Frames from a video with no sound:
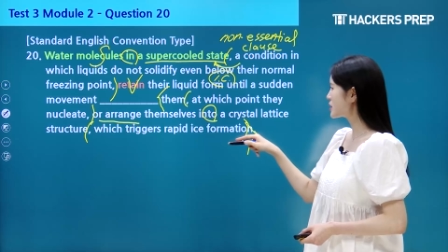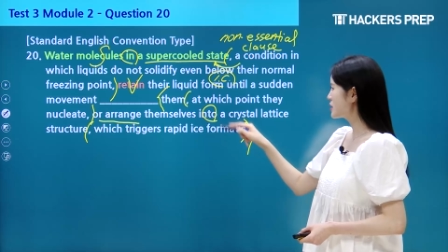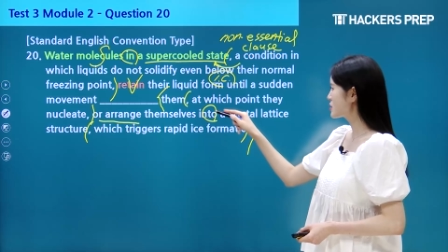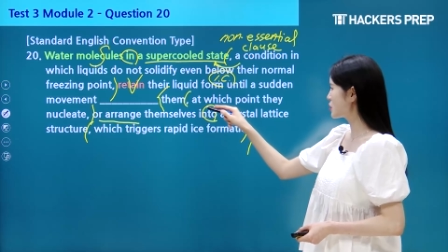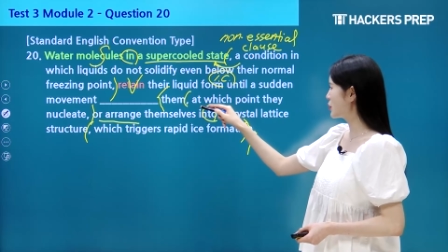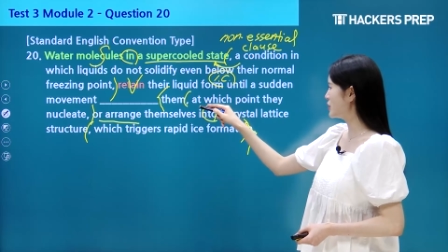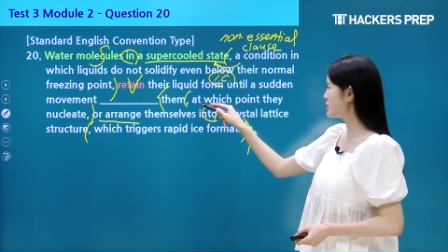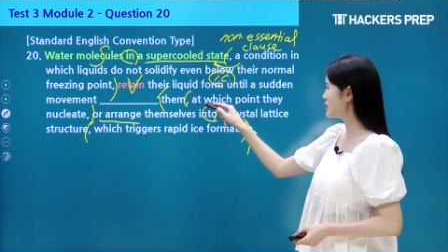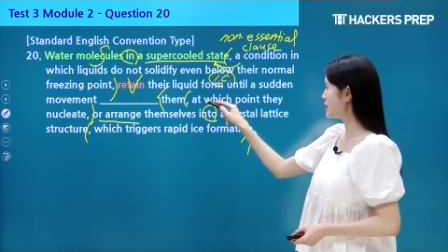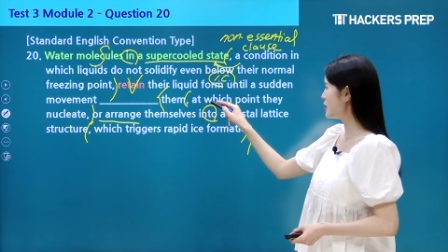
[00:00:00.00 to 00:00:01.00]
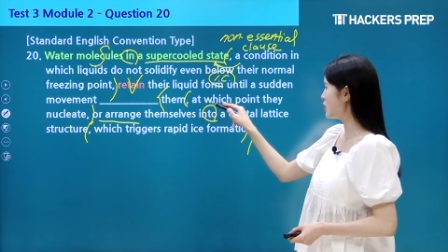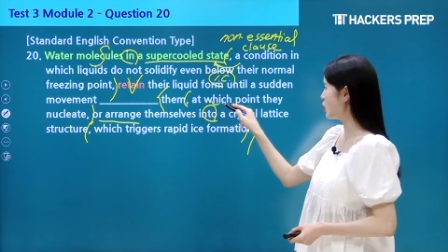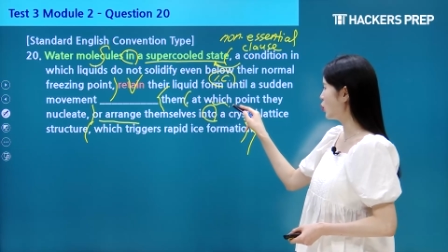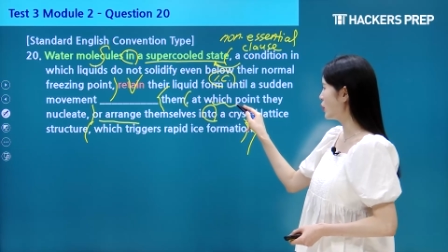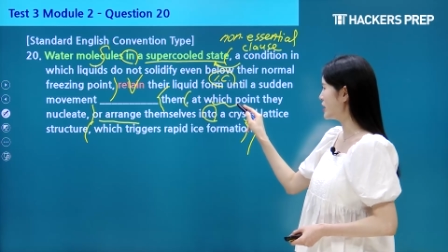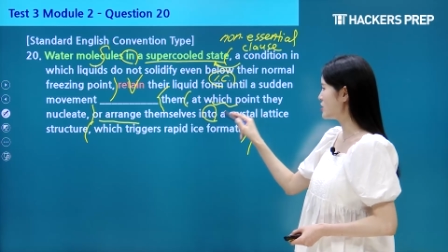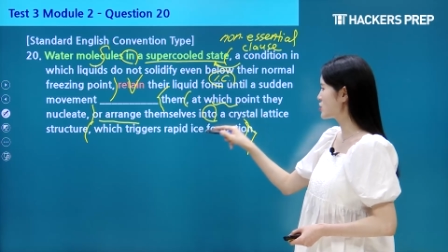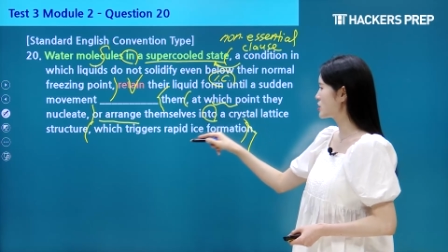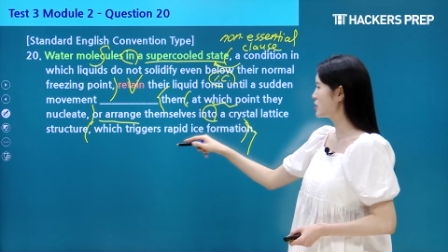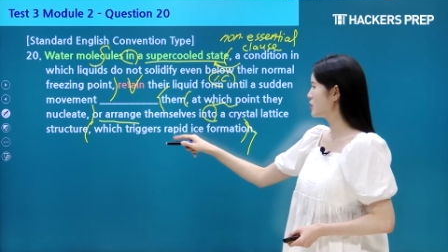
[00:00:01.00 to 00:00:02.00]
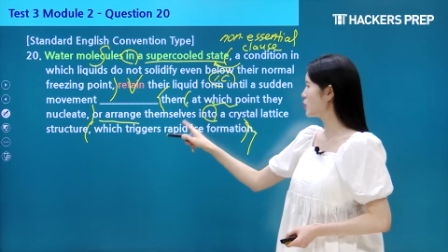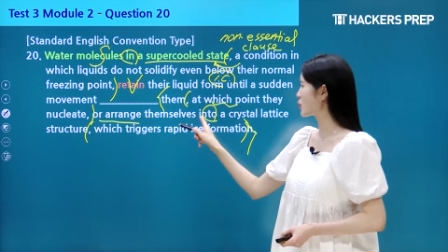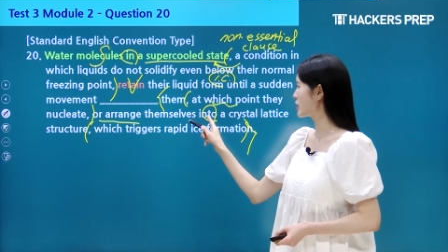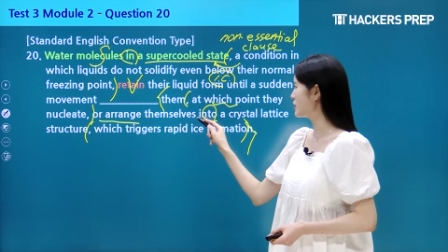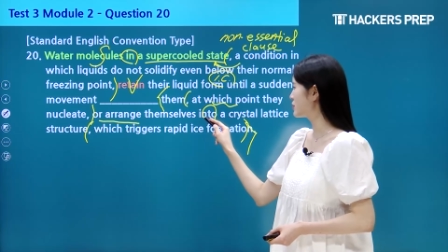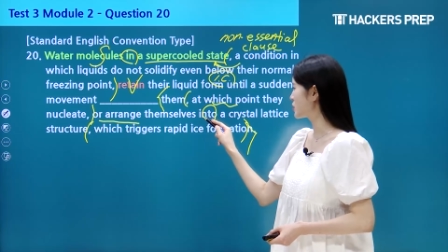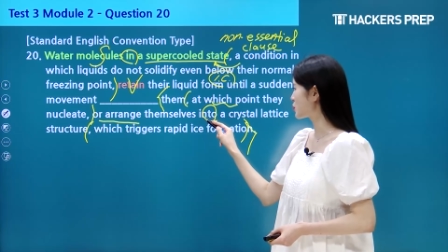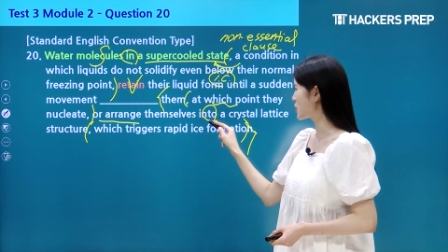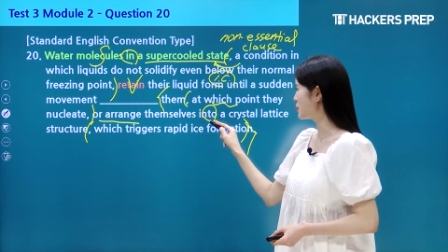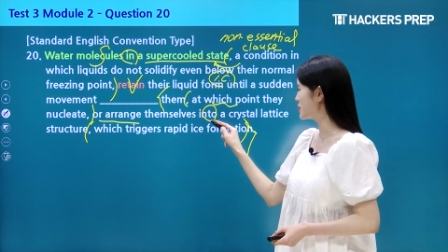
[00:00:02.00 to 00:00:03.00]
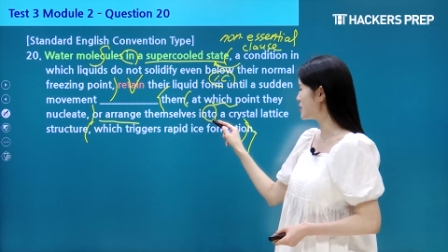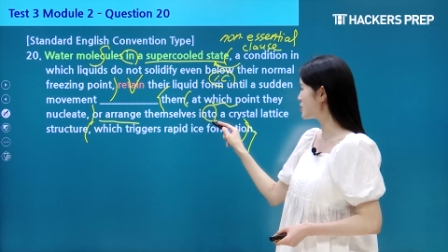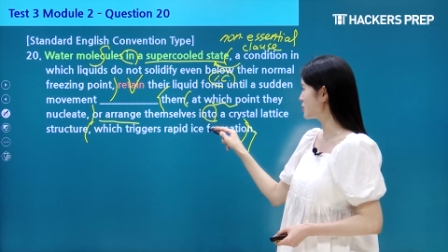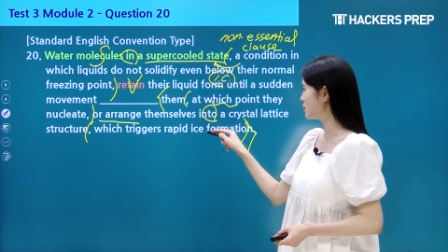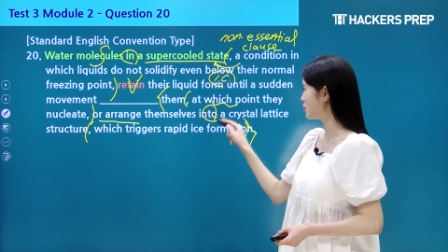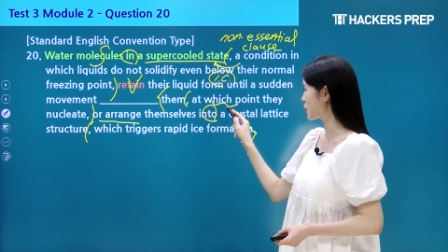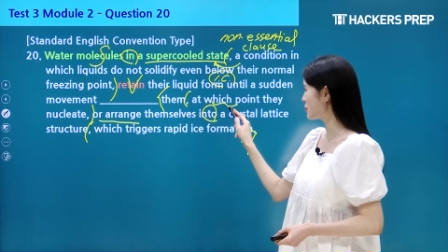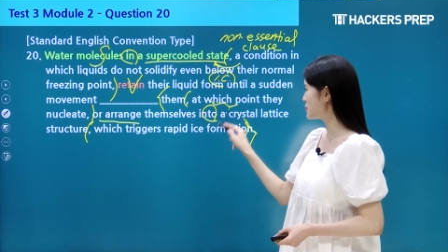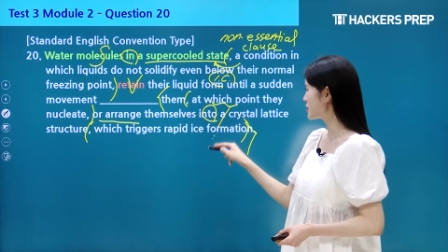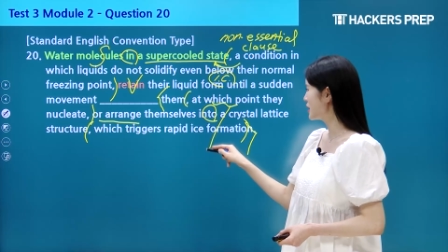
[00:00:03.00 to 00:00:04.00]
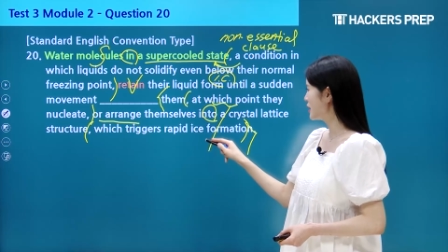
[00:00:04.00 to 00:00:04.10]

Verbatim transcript: So when you see which or even the prepositional forms,